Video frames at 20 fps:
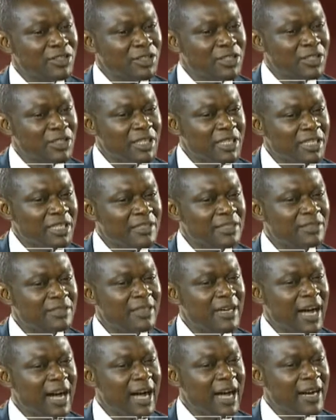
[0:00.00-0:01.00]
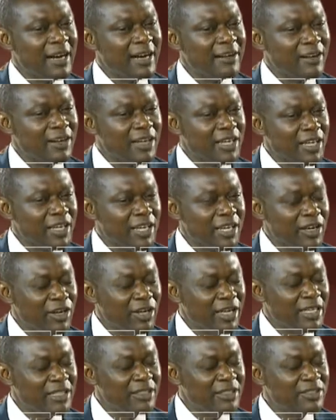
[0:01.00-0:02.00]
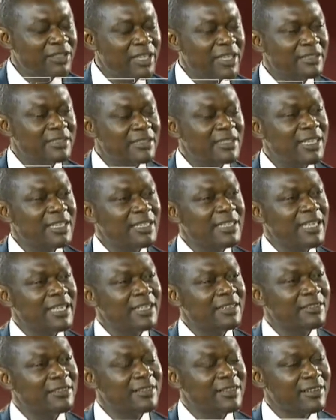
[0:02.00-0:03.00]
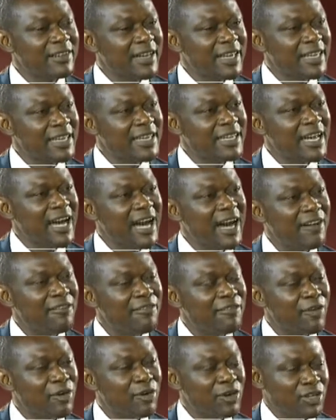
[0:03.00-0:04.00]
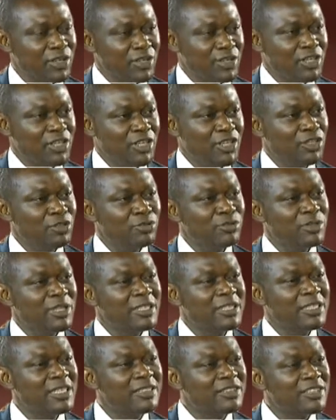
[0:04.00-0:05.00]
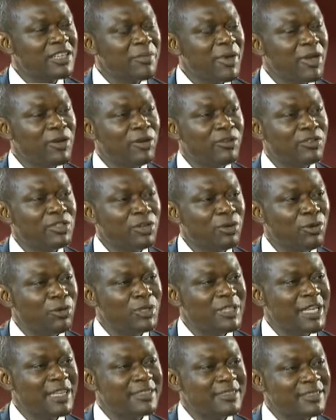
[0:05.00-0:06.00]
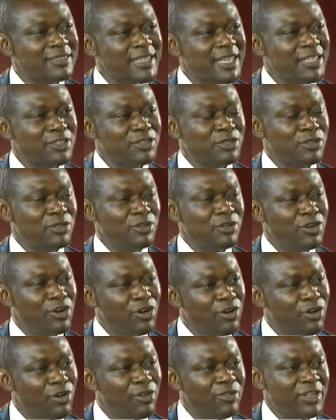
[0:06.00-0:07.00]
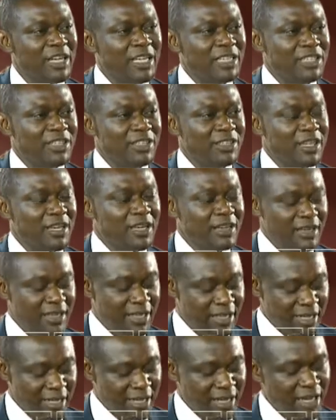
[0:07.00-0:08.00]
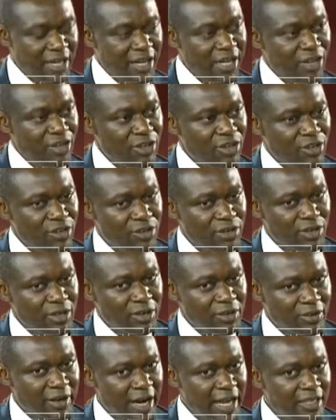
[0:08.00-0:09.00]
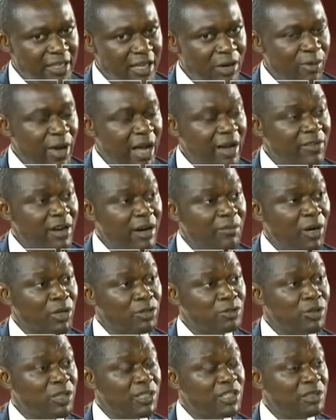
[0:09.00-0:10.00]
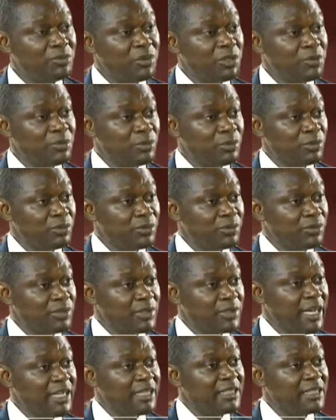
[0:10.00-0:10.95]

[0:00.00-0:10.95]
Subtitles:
is interested in wreaking havoc to the detriment of the other sector of Nigeria. Right now, we're having about 20 people that it